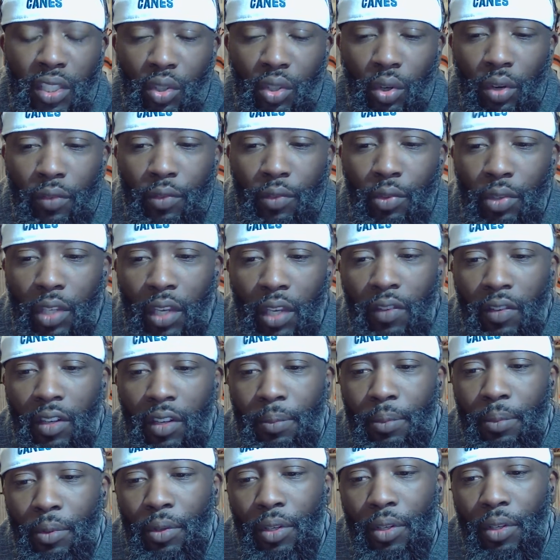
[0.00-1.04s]
So if you give it
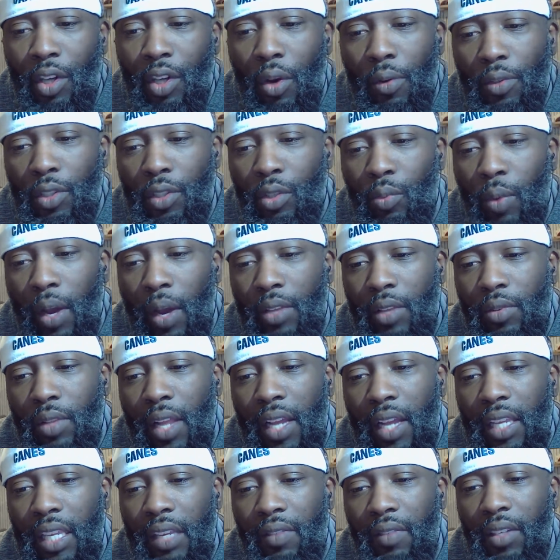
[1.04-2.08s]
up on the coaches, why are you
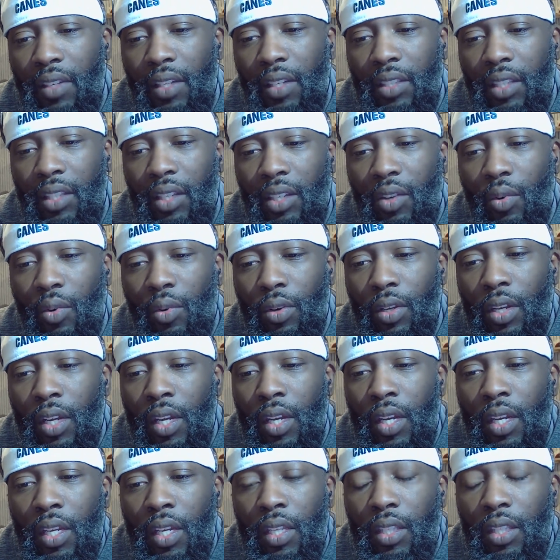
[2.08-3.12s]
not giving
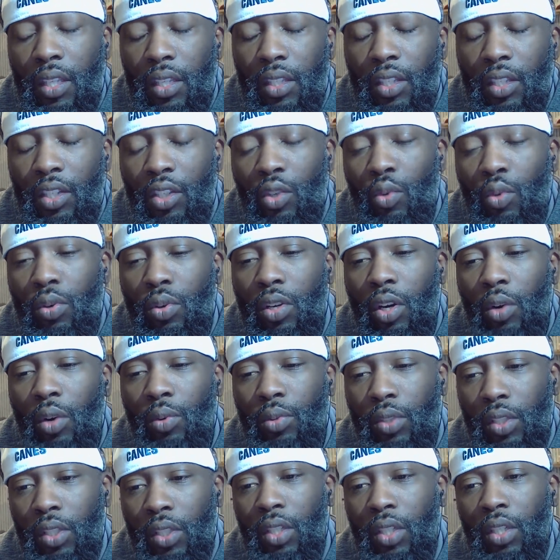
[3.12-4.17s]
the new
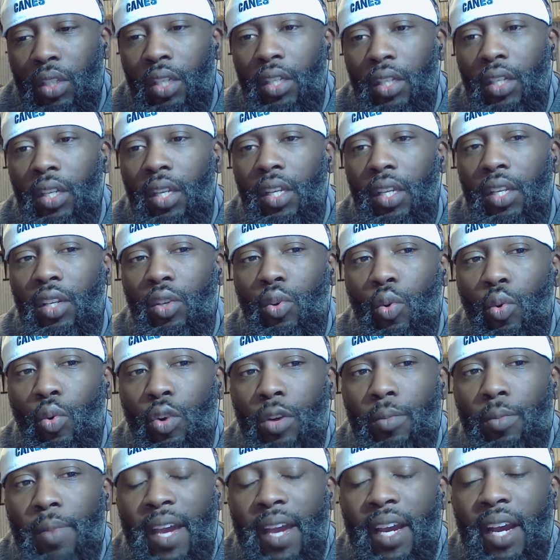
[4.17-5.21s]
coach and the
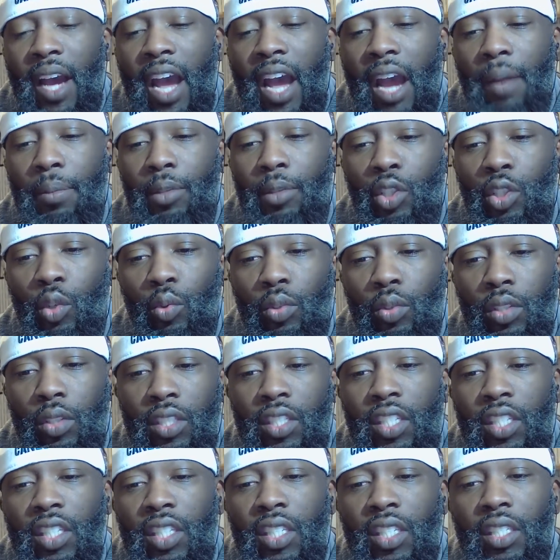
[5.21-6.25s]
quarterback an opportunity
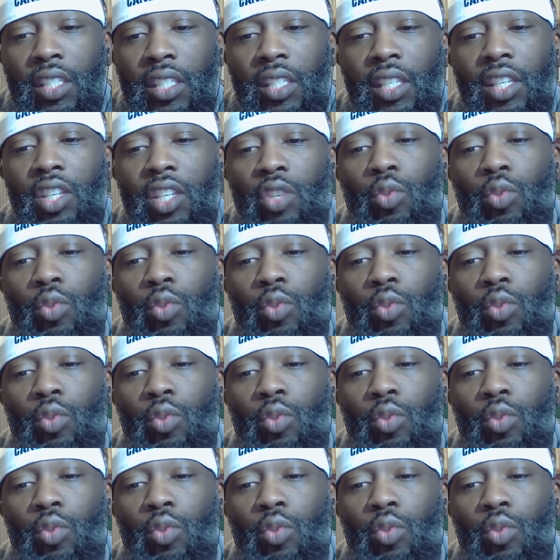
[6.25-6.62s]
to succeed?